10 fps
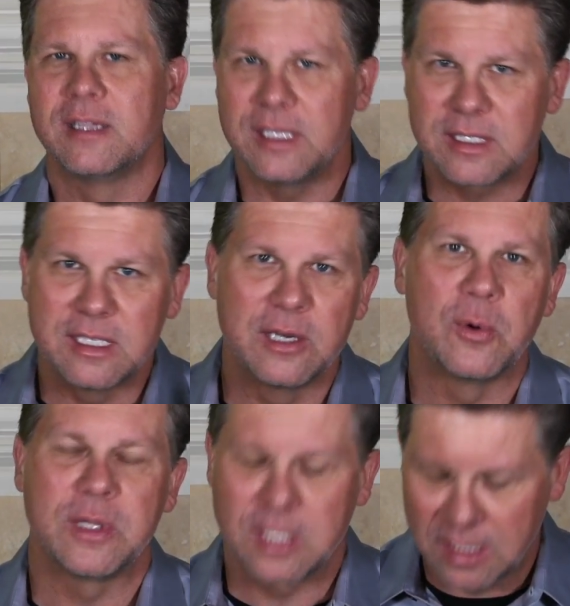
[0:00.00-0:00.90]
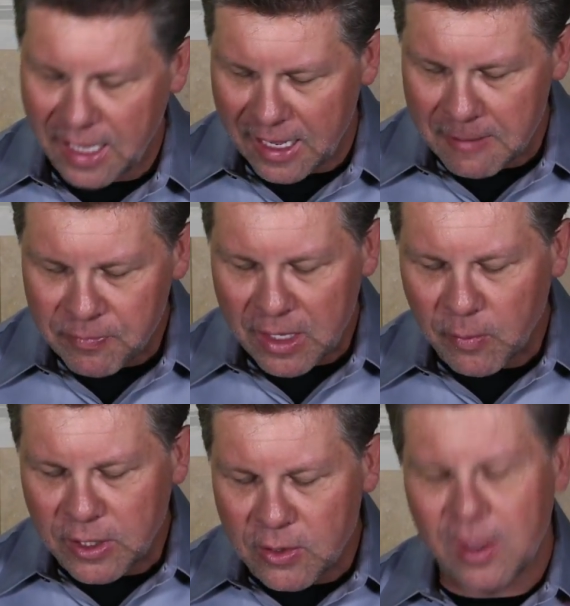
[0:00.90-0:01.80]
Let's deal with today.
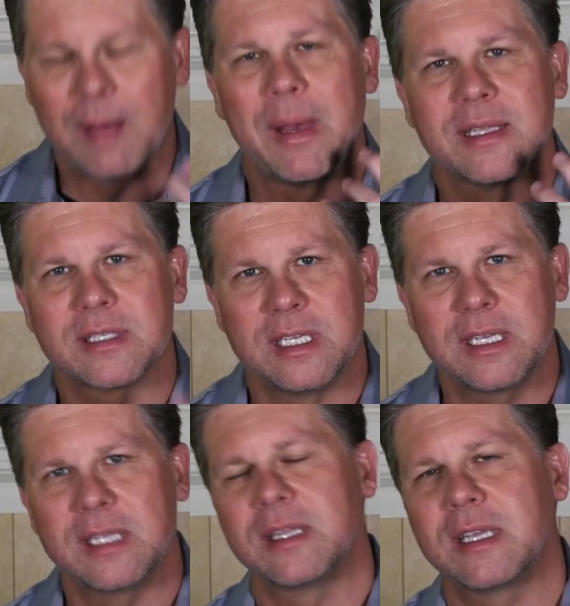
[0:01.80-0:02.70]
And we do that by seeking